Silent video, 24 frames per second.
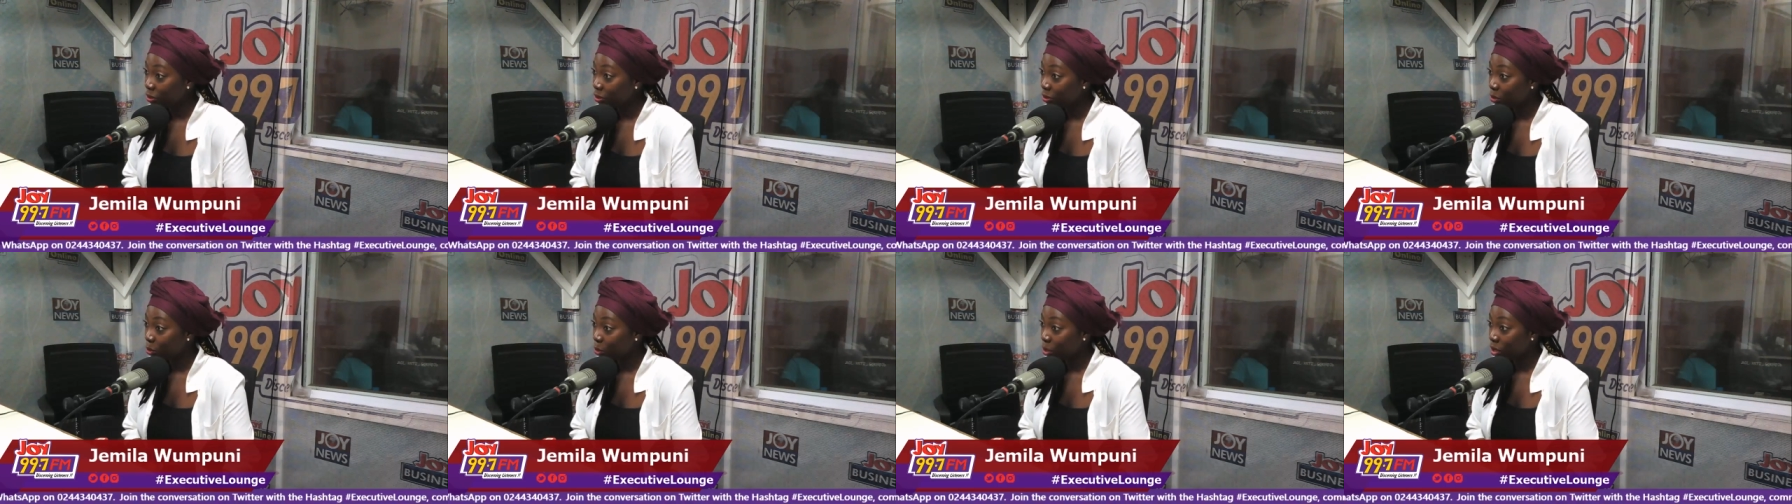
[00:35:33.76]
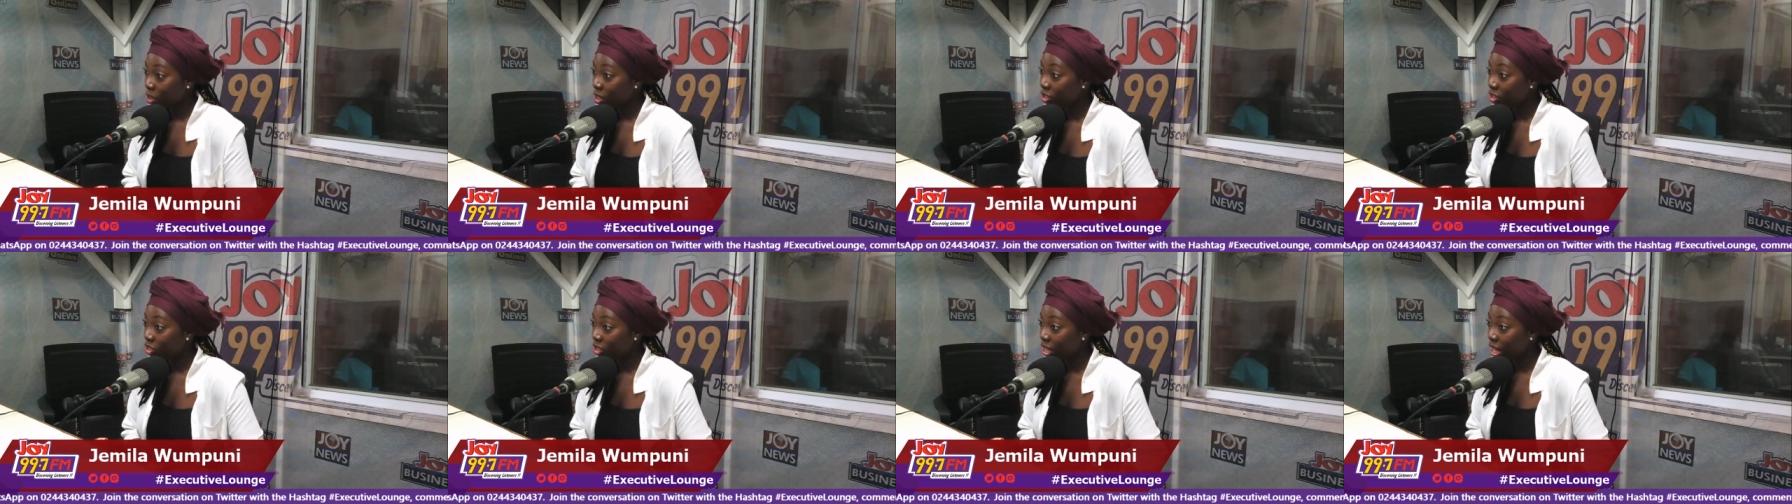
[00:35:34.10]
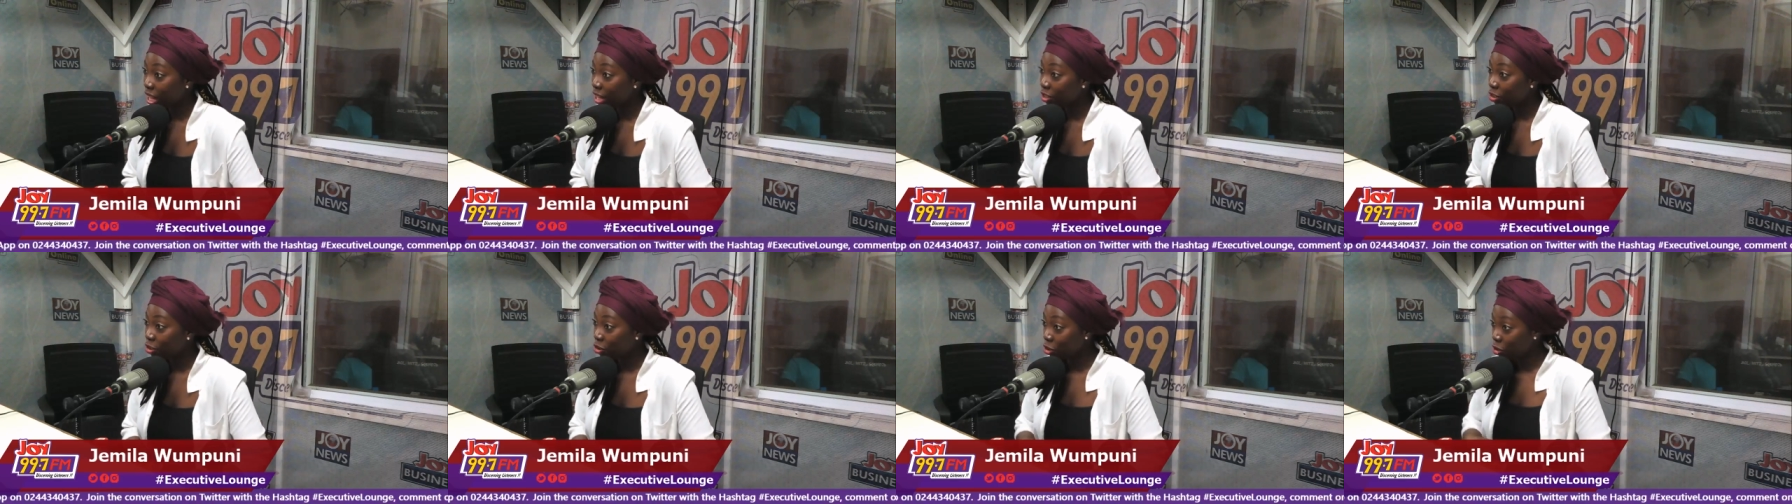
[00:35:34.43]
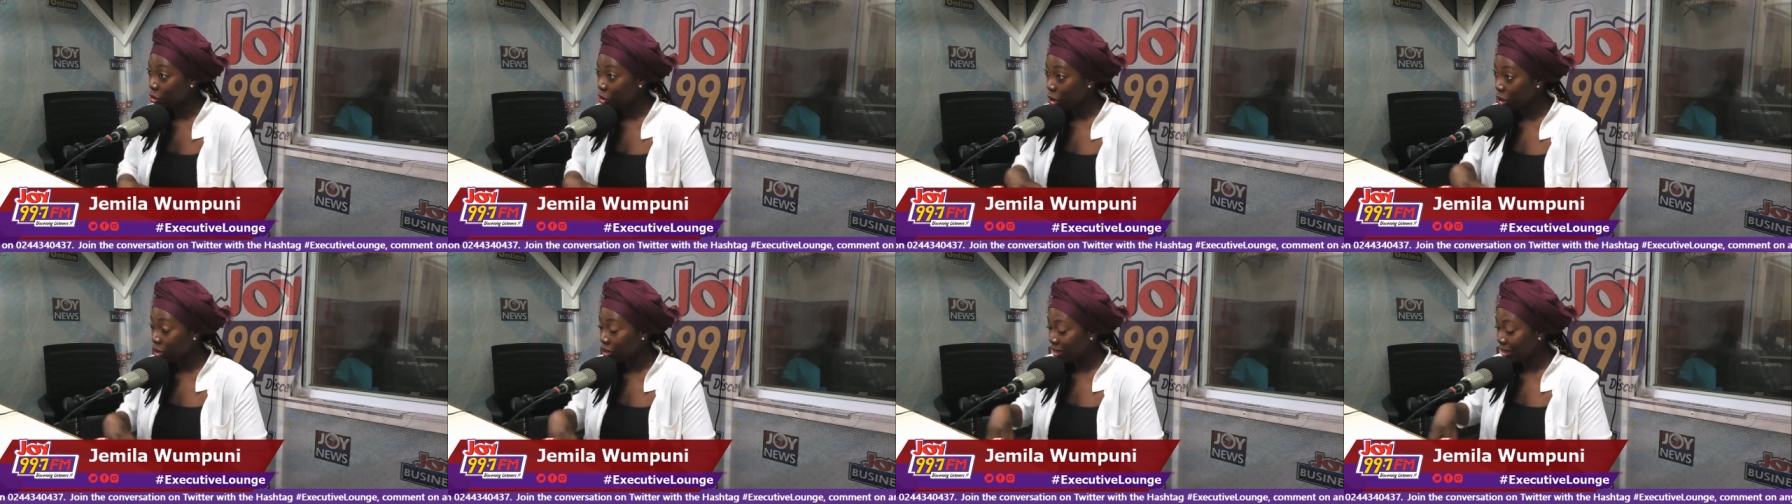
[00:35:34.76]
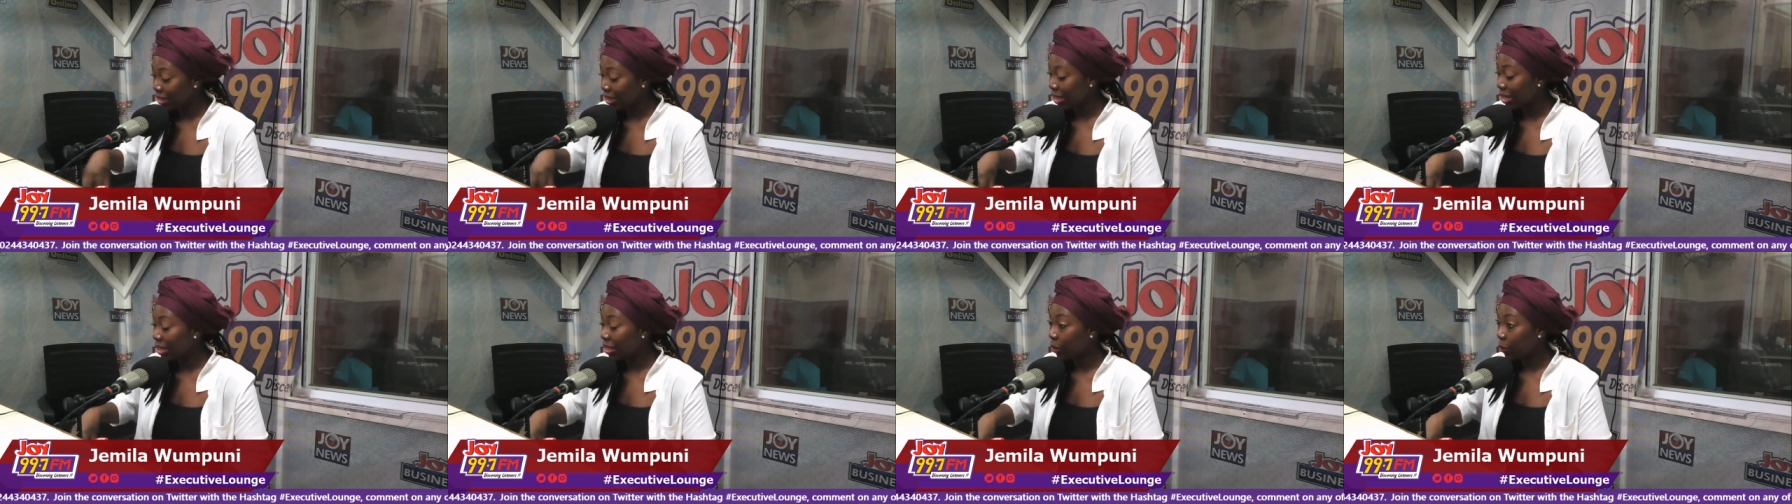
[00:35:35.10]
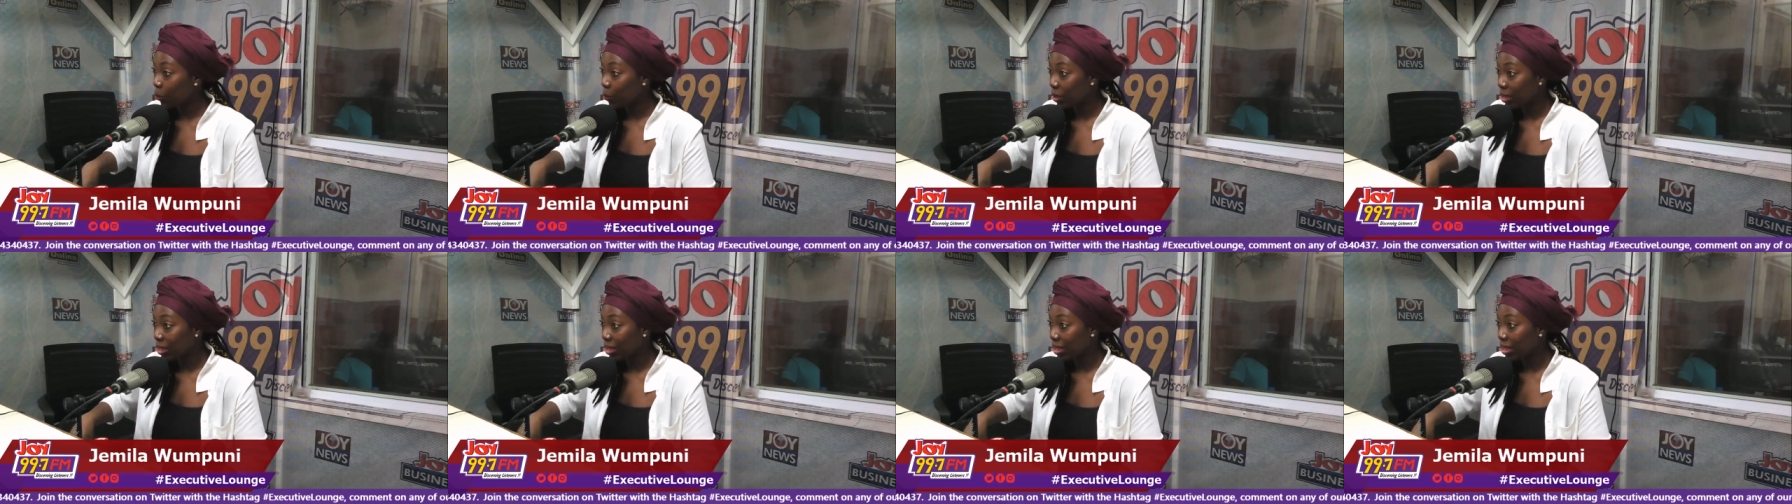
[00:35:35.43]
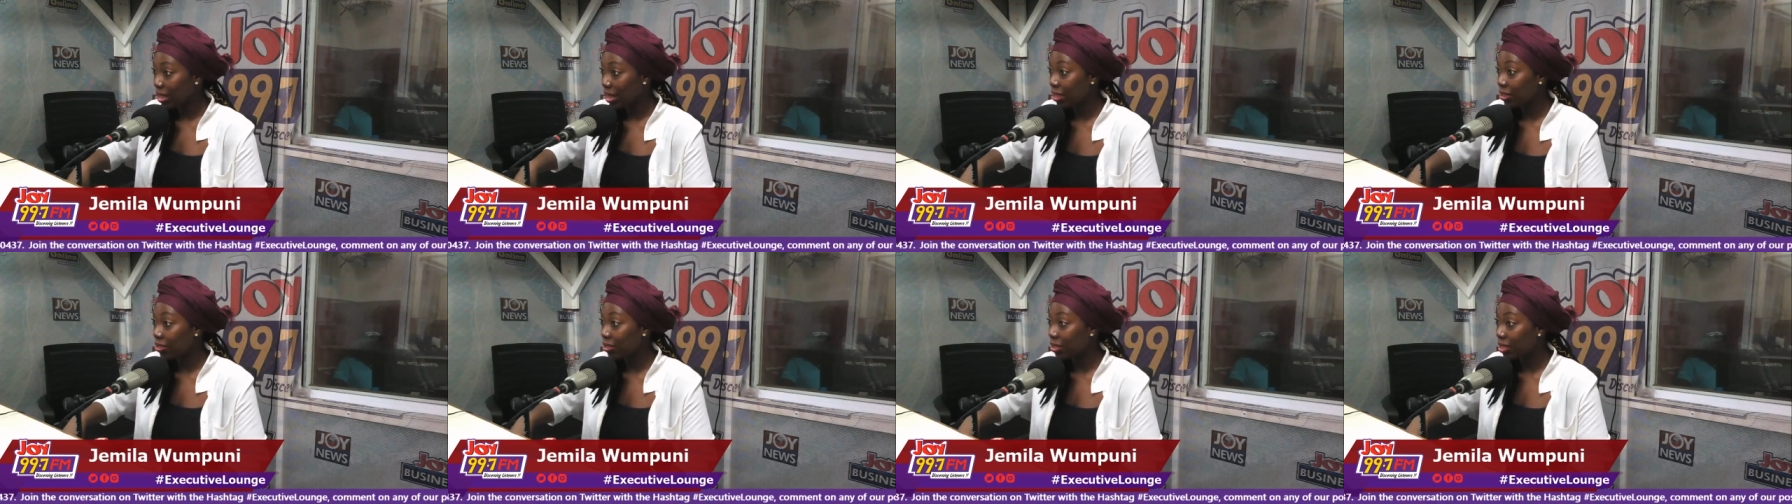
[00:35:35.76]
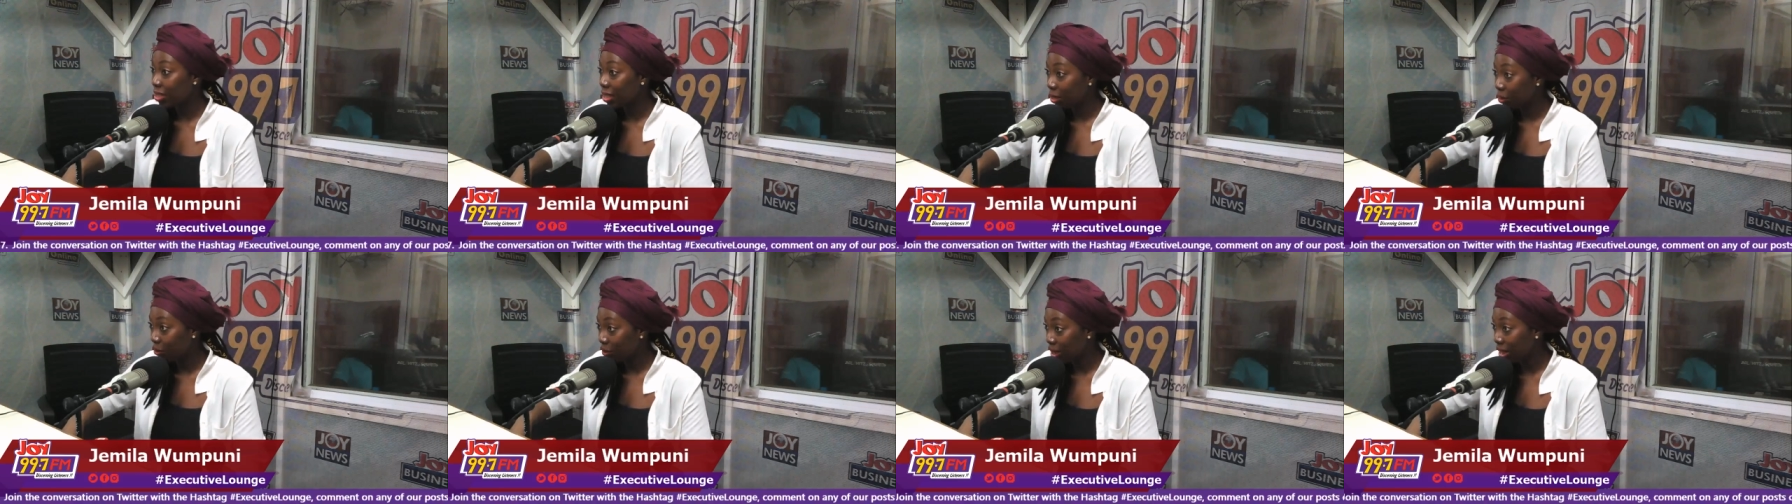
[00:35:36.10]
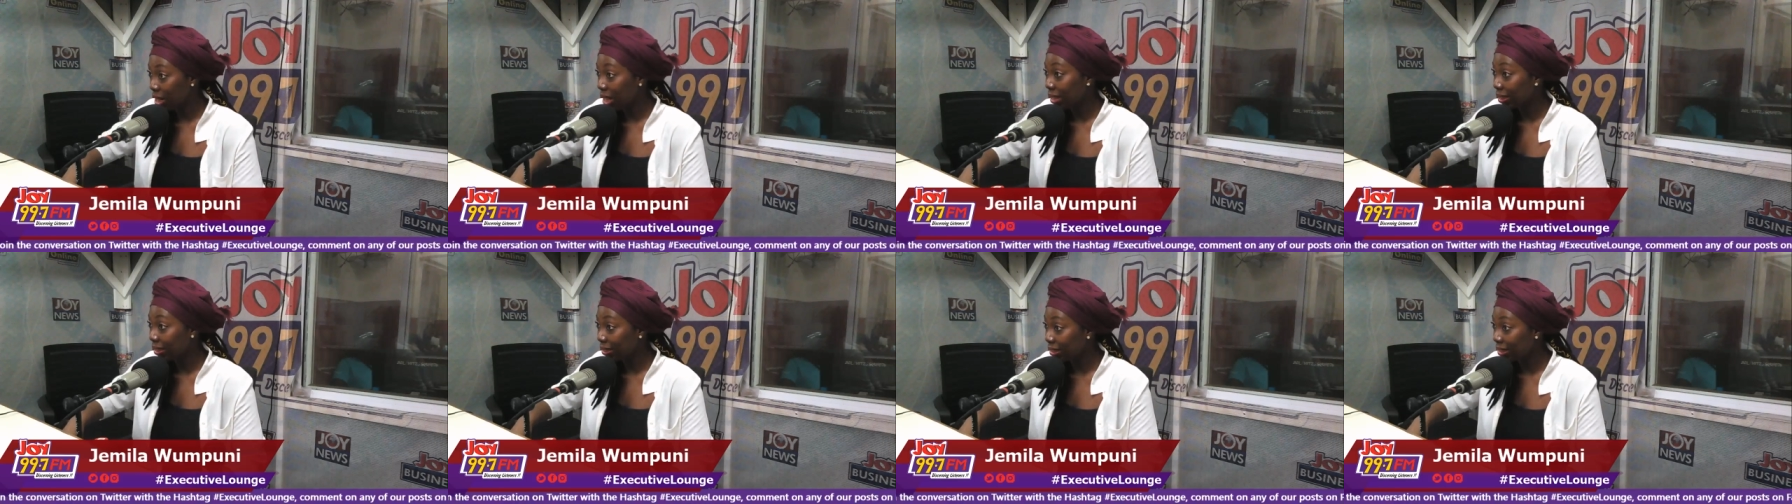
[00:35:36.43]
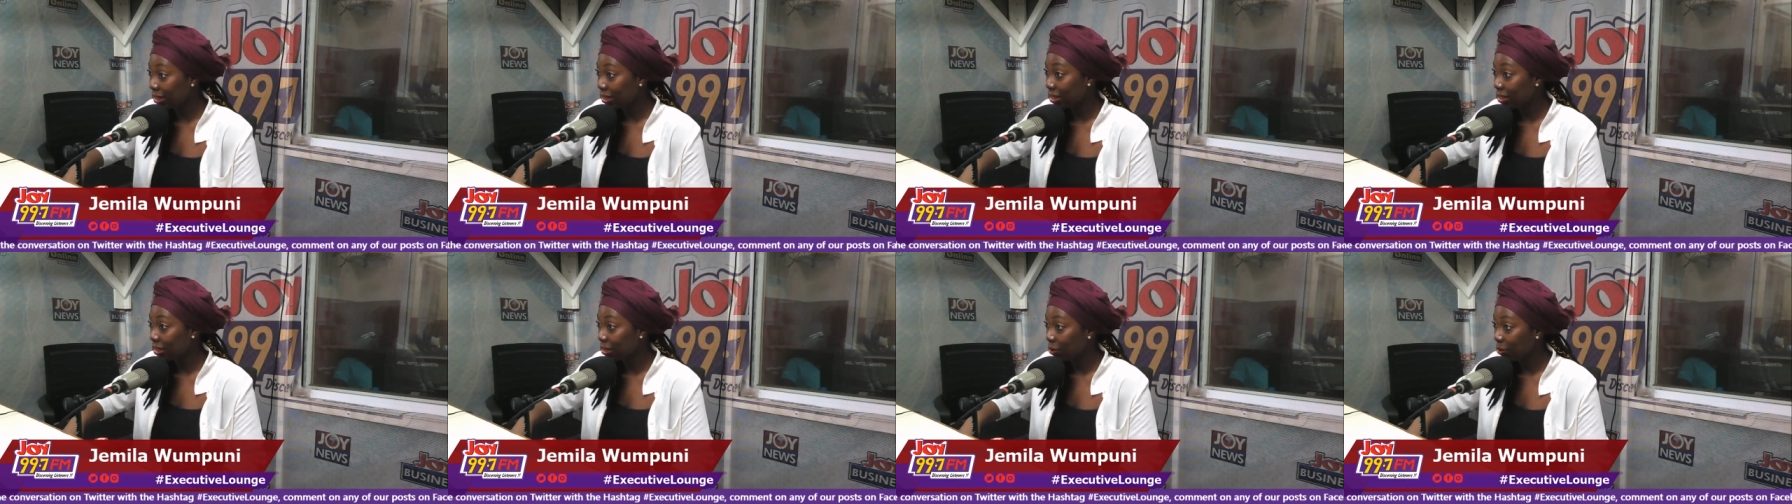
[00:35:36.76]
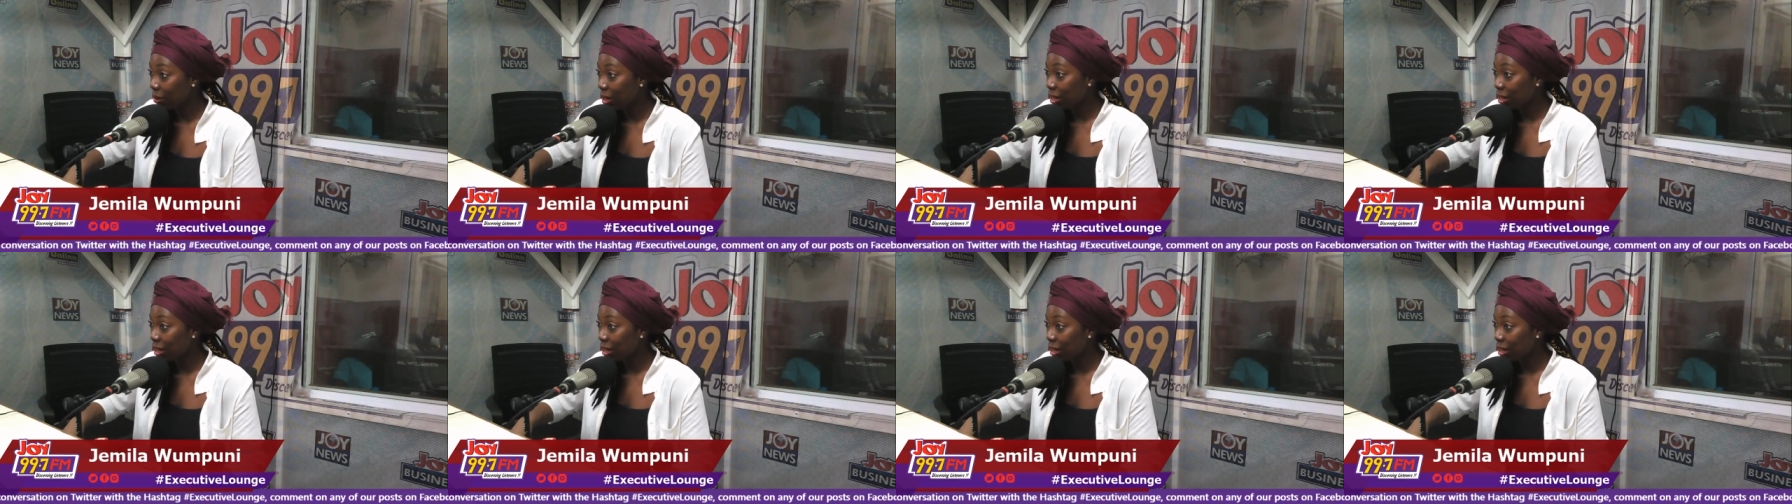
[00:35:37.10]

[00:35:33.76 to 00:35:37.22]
such that you're not dealing with the day-to-day realities mm-hmm.